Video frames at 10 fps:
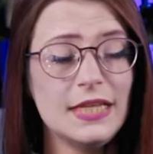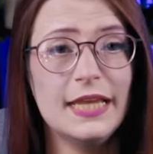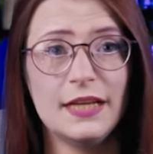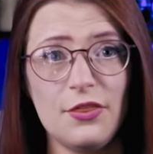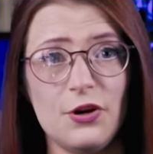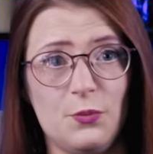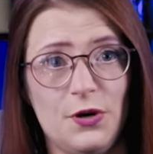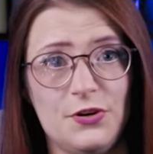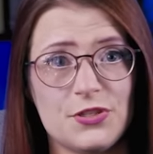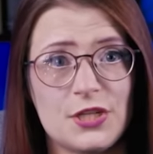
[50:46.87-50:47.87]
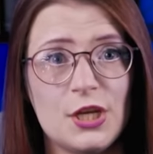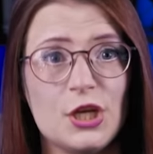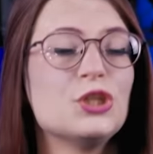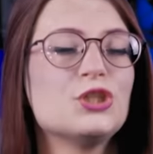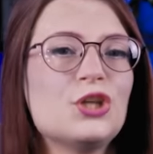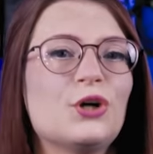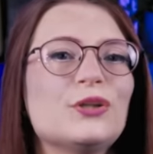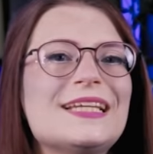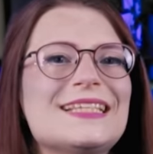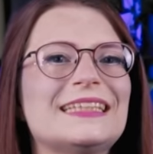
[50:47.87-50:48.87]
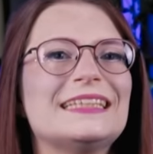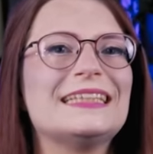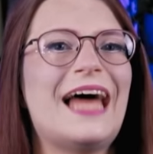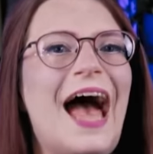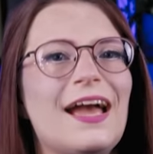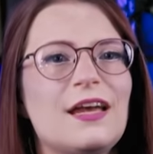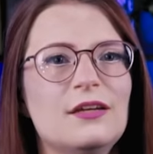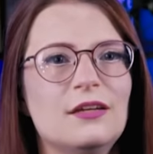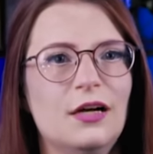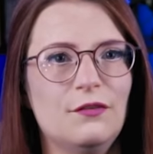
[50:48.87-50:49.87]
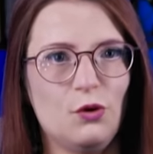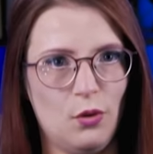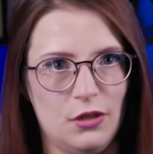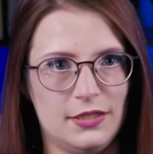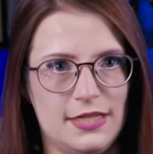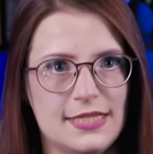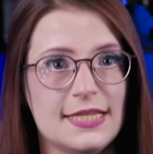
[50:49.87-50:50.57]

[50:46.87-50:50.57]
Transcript: In other words, Charlie's lack of qualities,